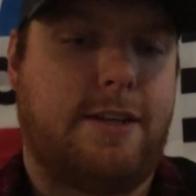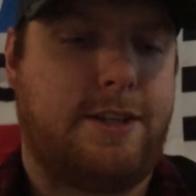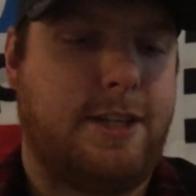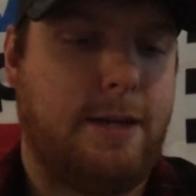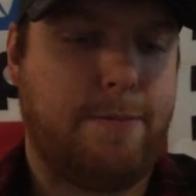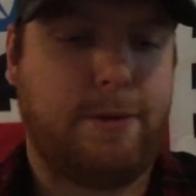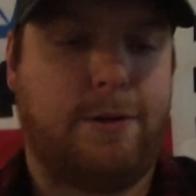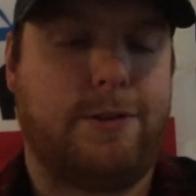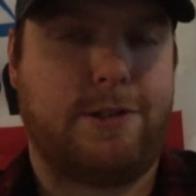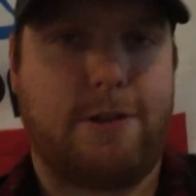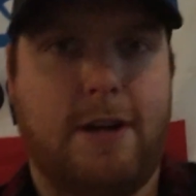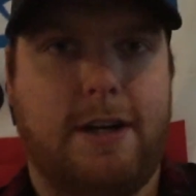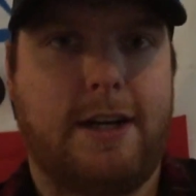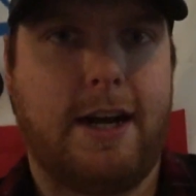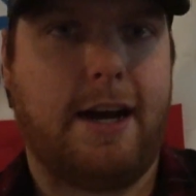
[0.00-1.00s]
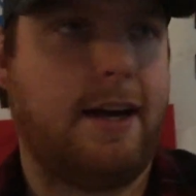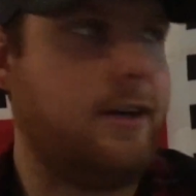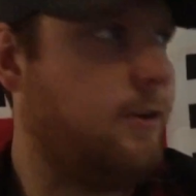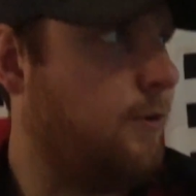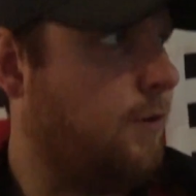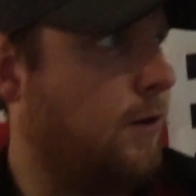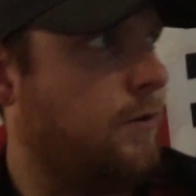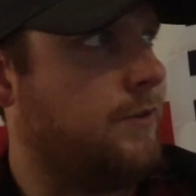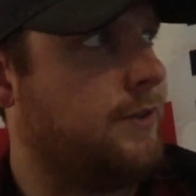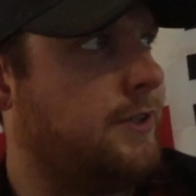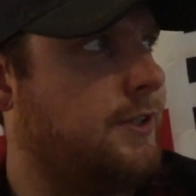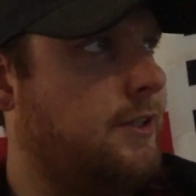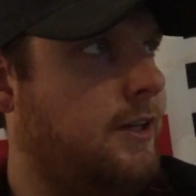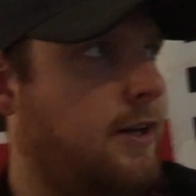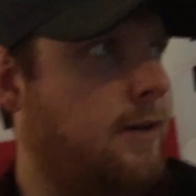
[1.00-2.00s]
a typical truck guy who
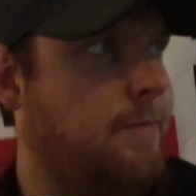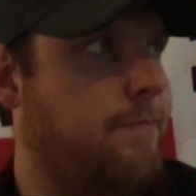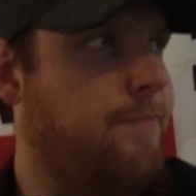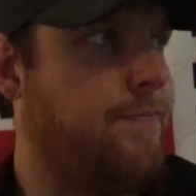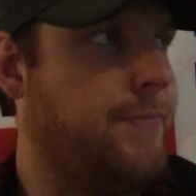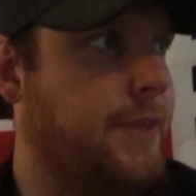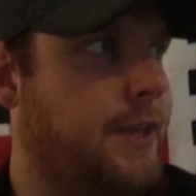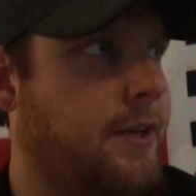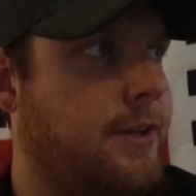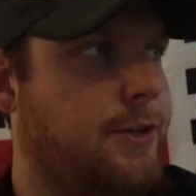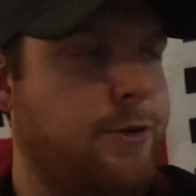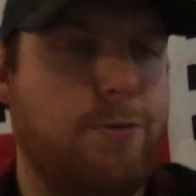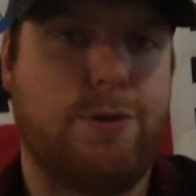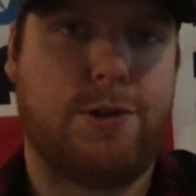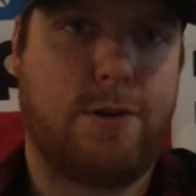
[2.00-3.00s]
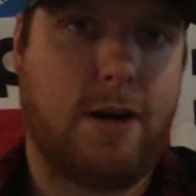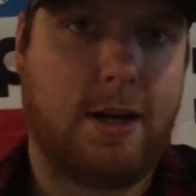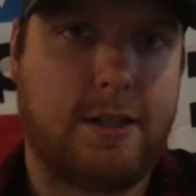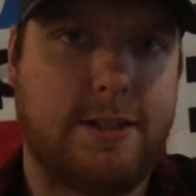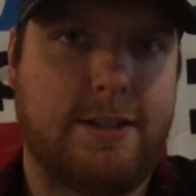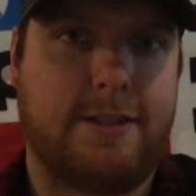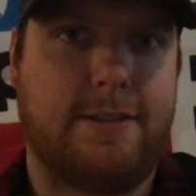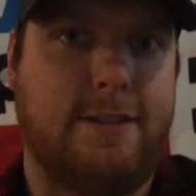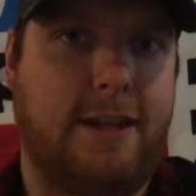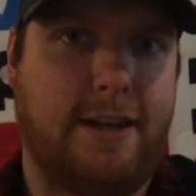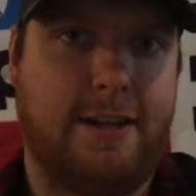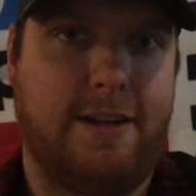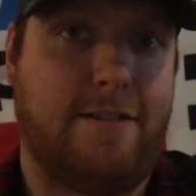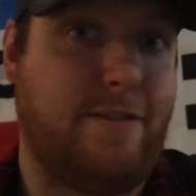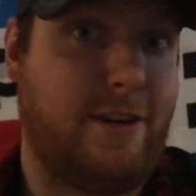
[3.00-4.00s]
owns 2 trucks,
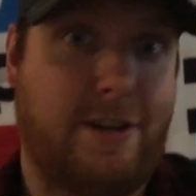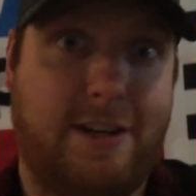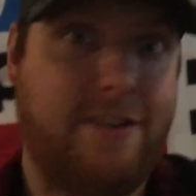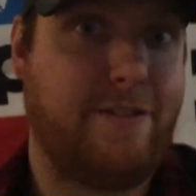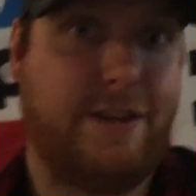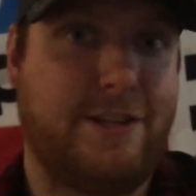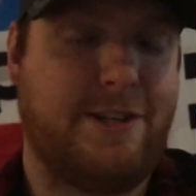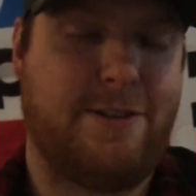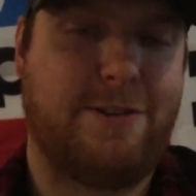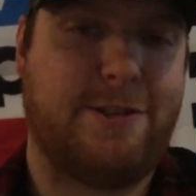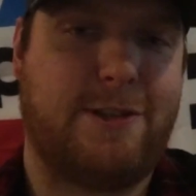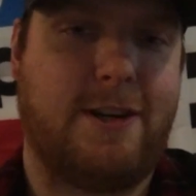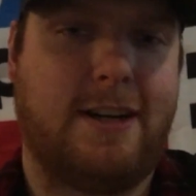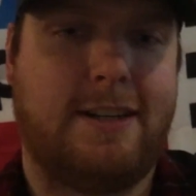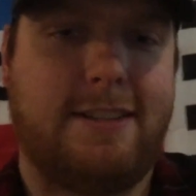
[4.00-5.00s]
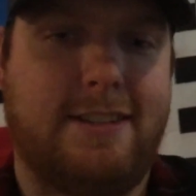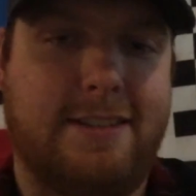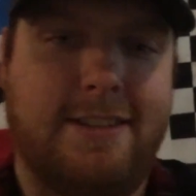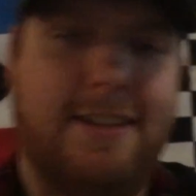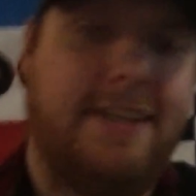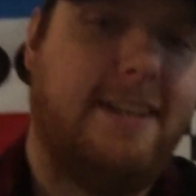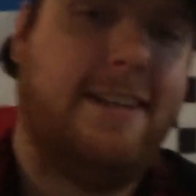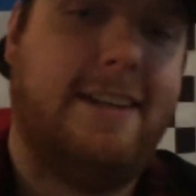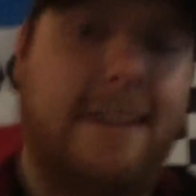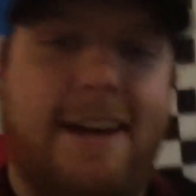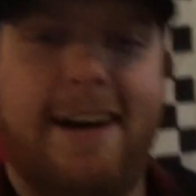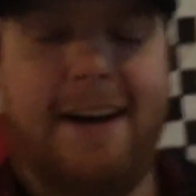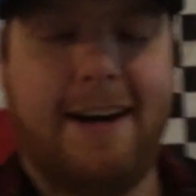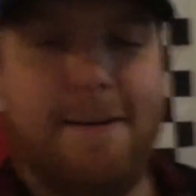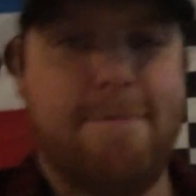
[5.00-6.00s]
and they're very conventional trucks,
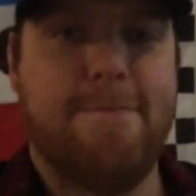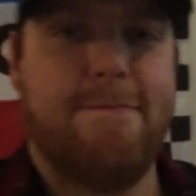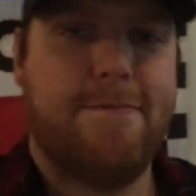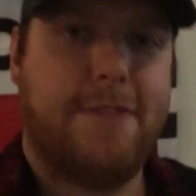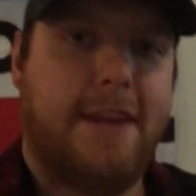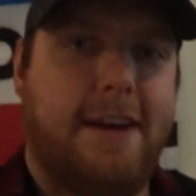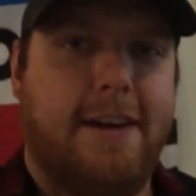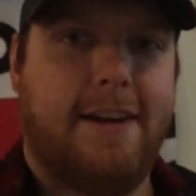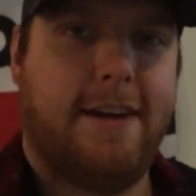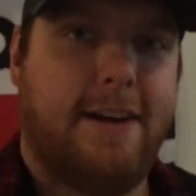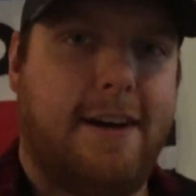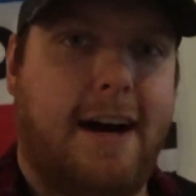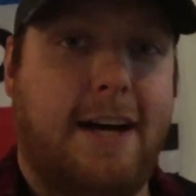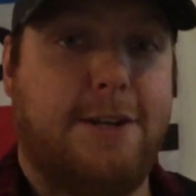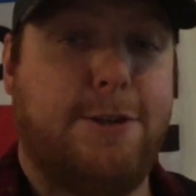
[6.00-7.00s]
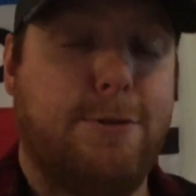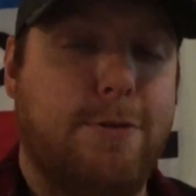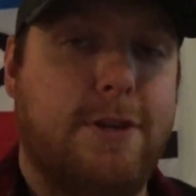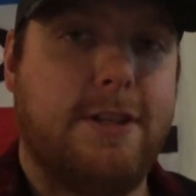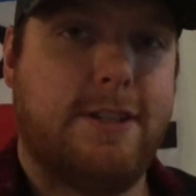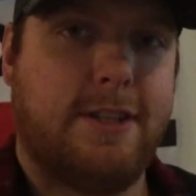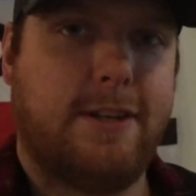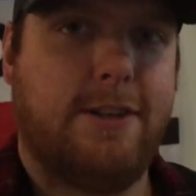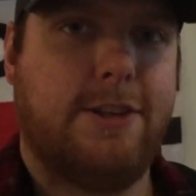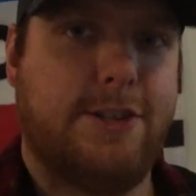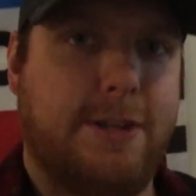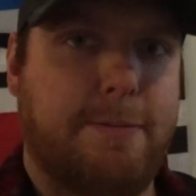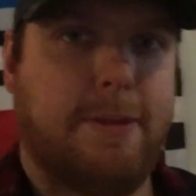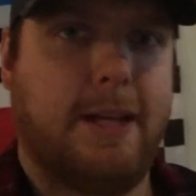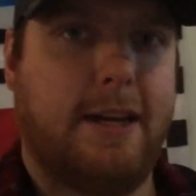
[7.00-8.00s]
I do consider the
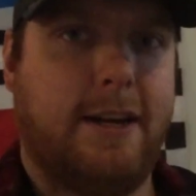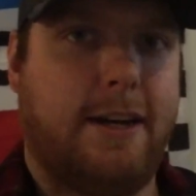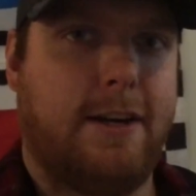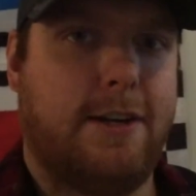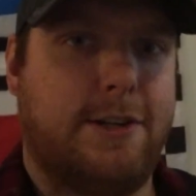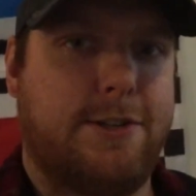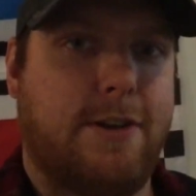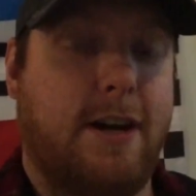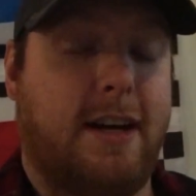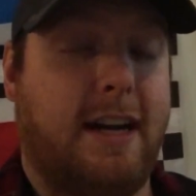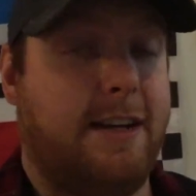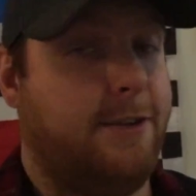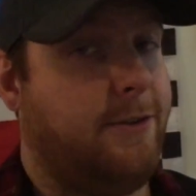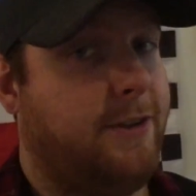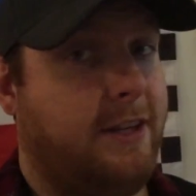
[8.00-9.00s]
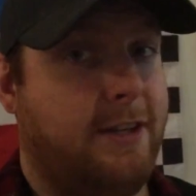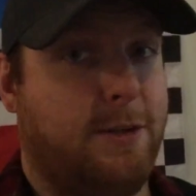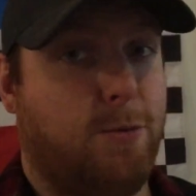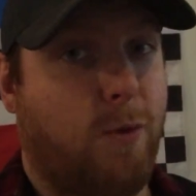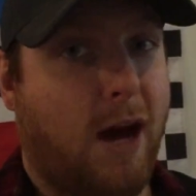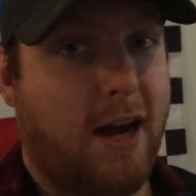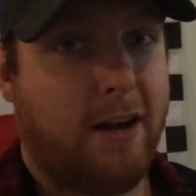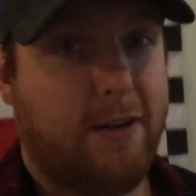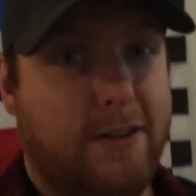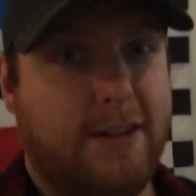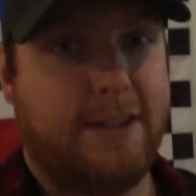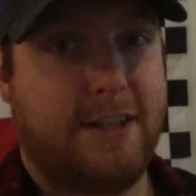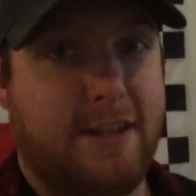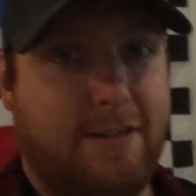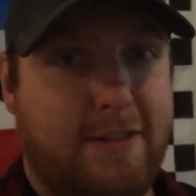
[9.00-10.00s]
Jeep Gladiator a truck. I do think it's wild
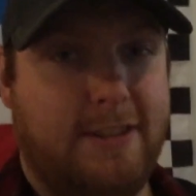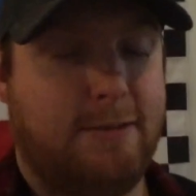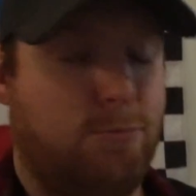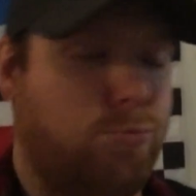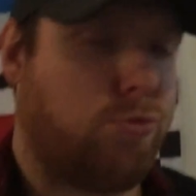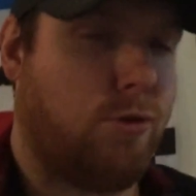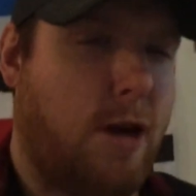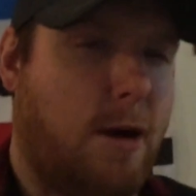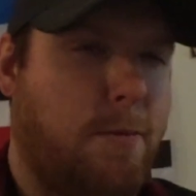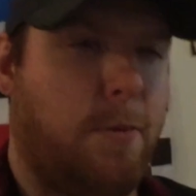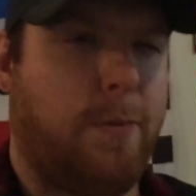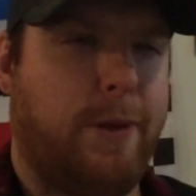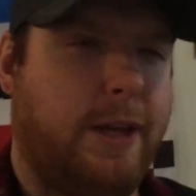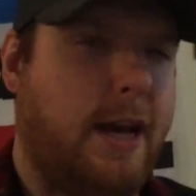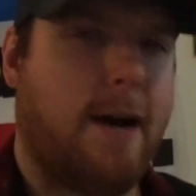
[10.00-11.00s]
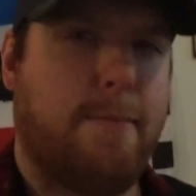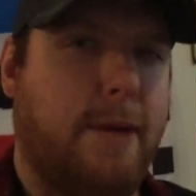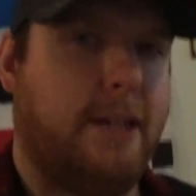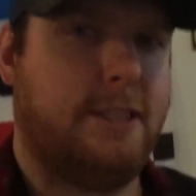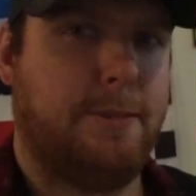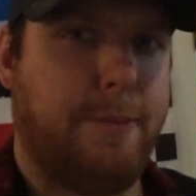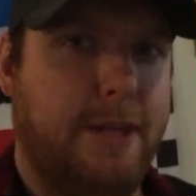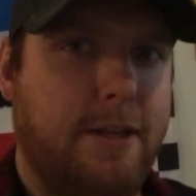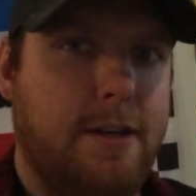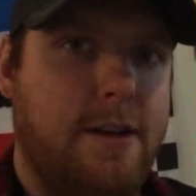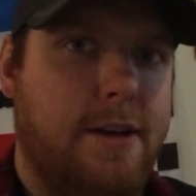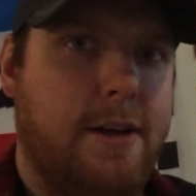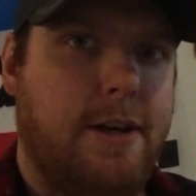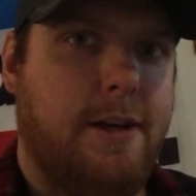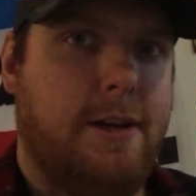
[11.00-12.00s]
and different and probably not my speed,
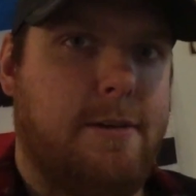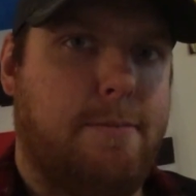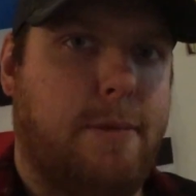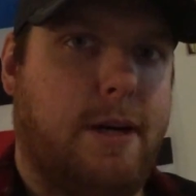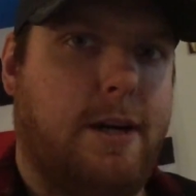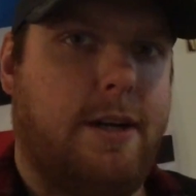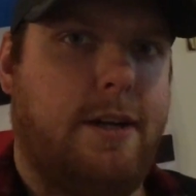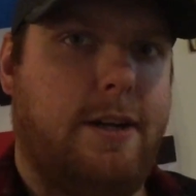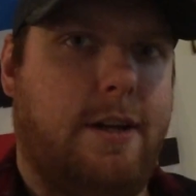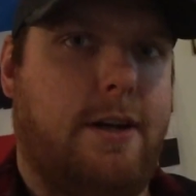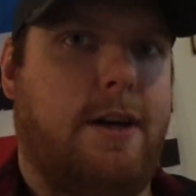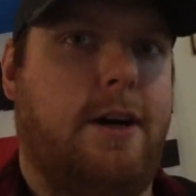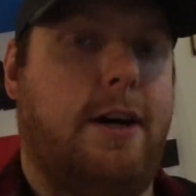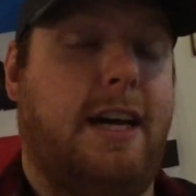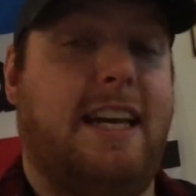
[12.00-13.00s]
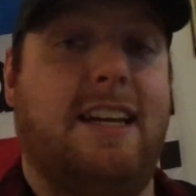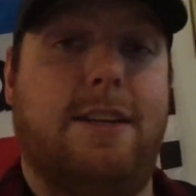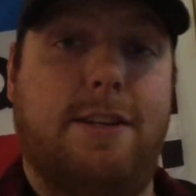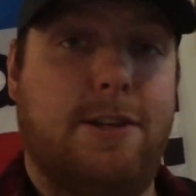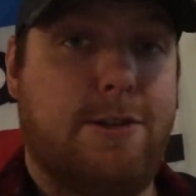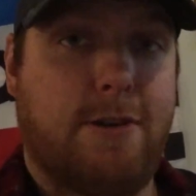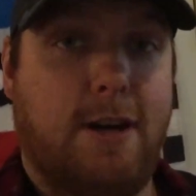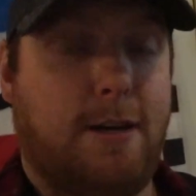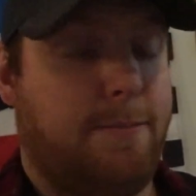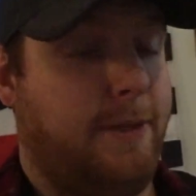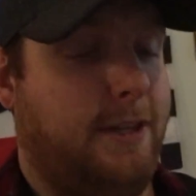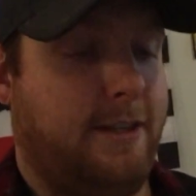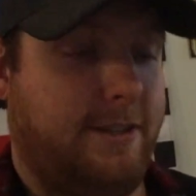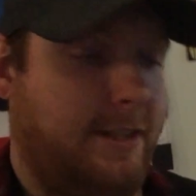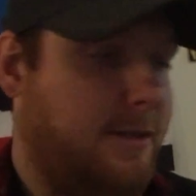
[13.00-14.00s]
but it is a truck
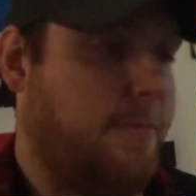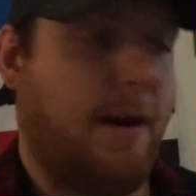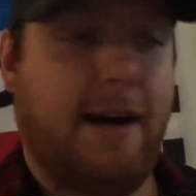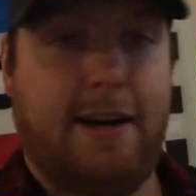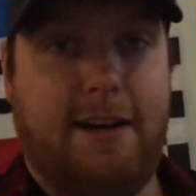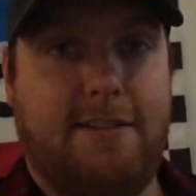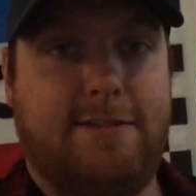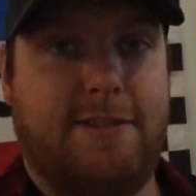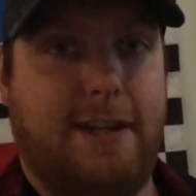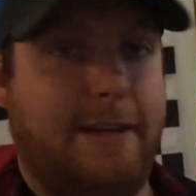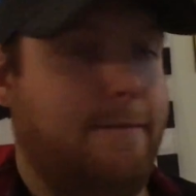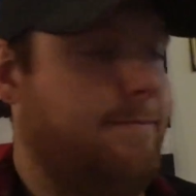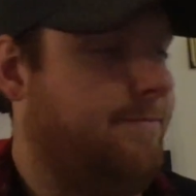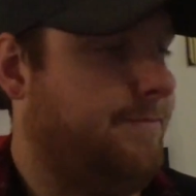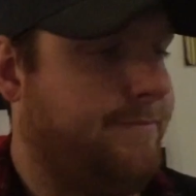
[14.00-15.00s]
because it's body on frame.